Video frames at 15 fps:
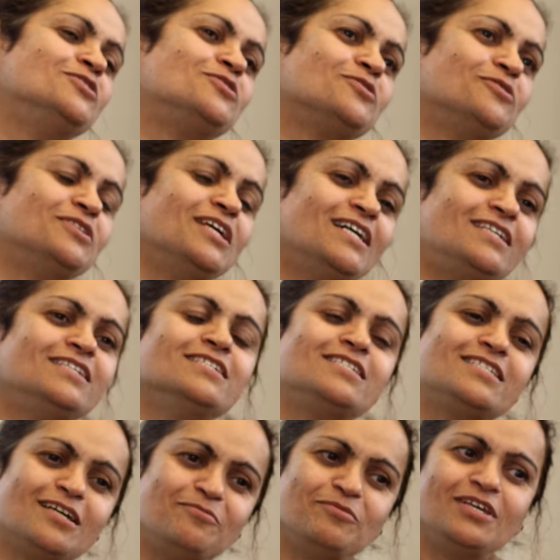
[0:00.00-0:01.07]
So that is
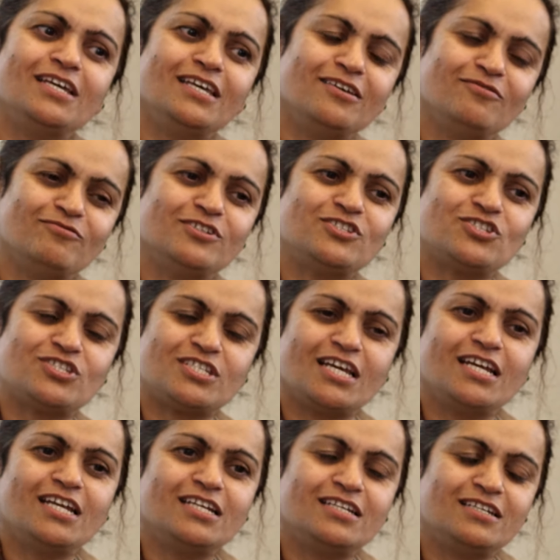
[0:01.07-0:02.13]
something which
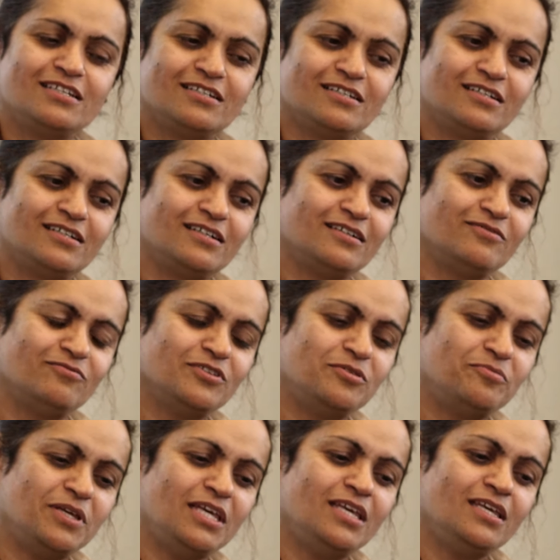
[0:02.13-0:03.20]
stayed with
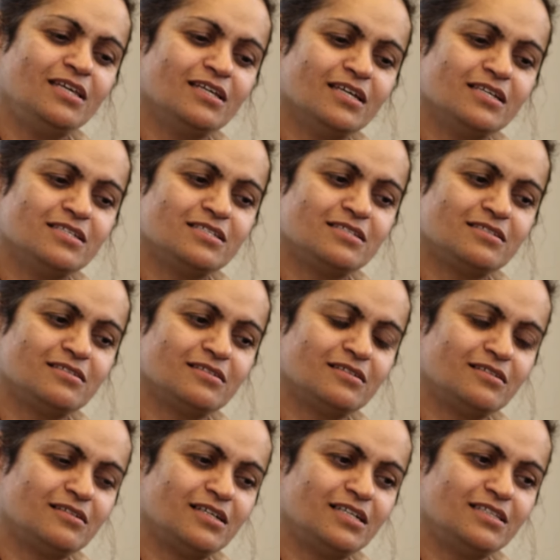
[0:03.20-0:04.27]
me as,
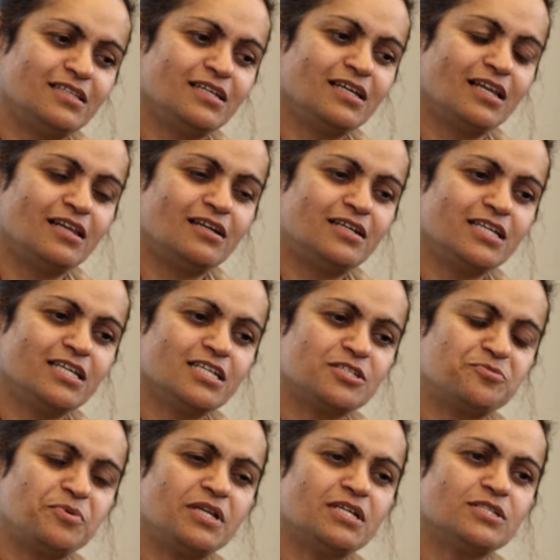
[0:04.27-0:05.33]
I think, a learning
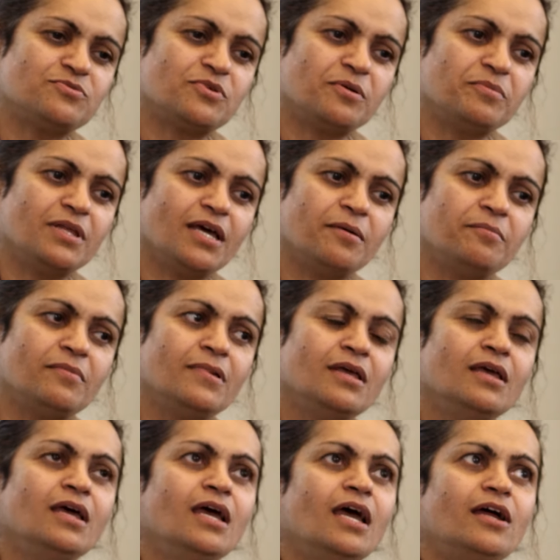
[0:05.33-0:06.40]
experience from them.
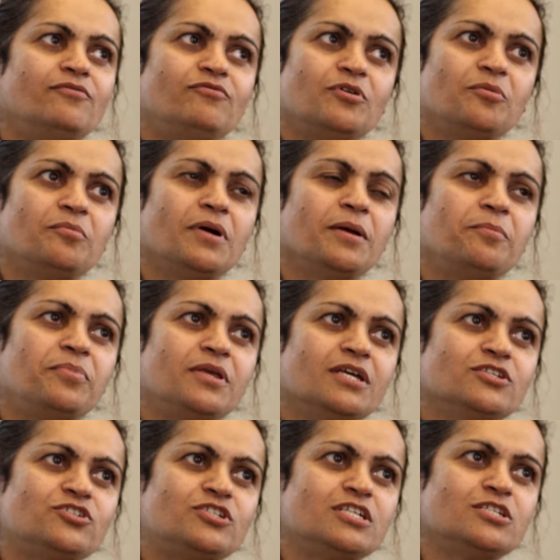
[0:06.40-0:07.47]
And from my
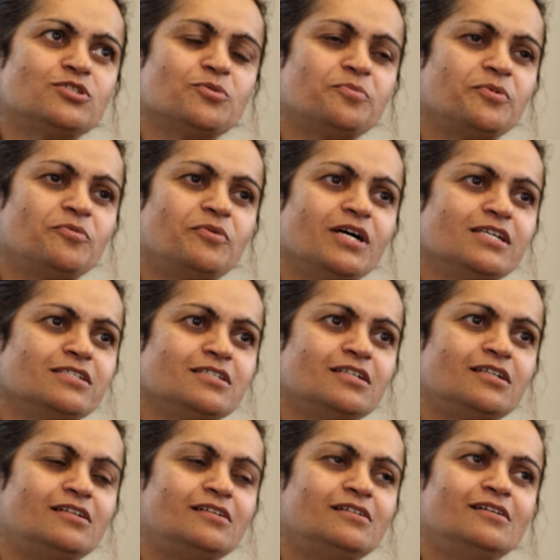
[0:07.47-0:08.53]
PhD
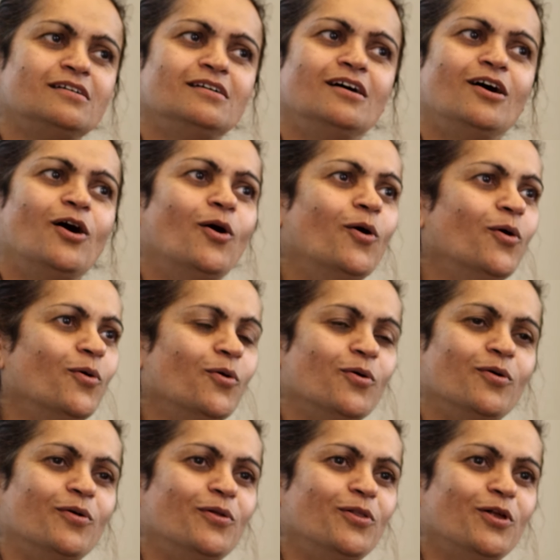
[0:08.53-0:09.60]
supervisor, a
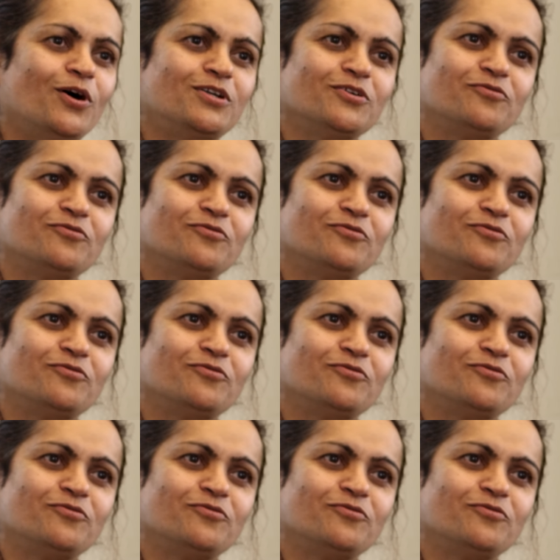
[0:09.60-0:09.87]
lot